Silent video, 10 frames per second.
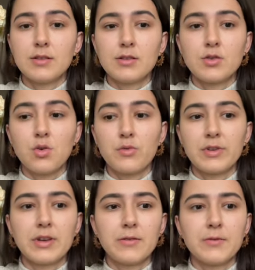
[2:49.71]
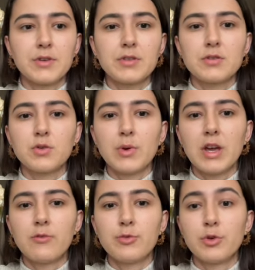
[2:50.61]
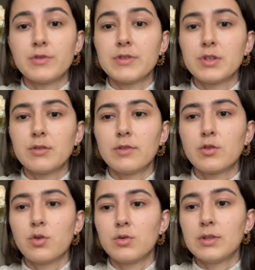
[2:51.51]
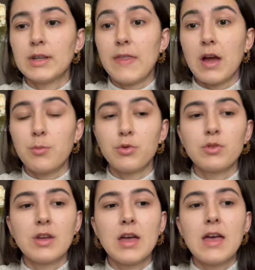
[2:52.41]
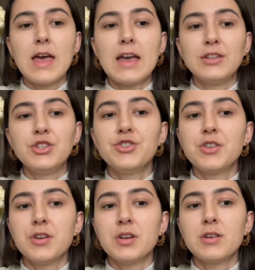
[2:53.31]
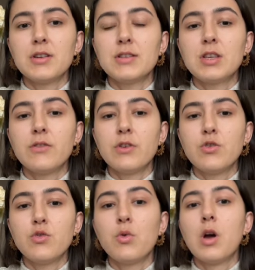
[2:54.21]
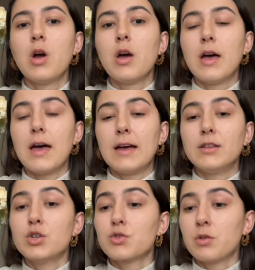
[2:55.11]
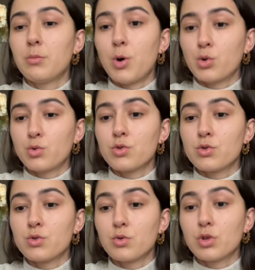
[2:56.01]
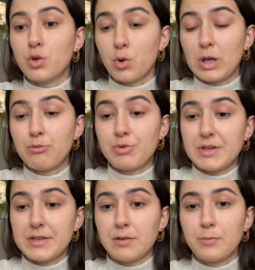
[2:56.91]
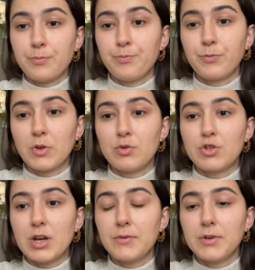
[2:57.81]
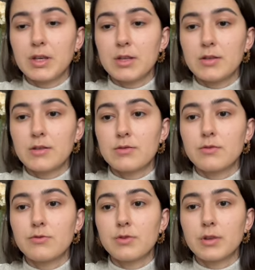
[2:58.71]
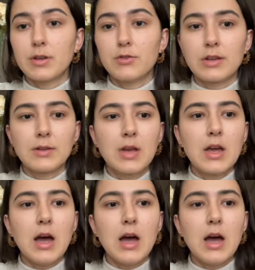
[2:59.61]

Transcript: Let's go over that first. So we have bronze, silver, gold, and diamond, and each tier is giving you additional bonus to the token presale, which I think is really great.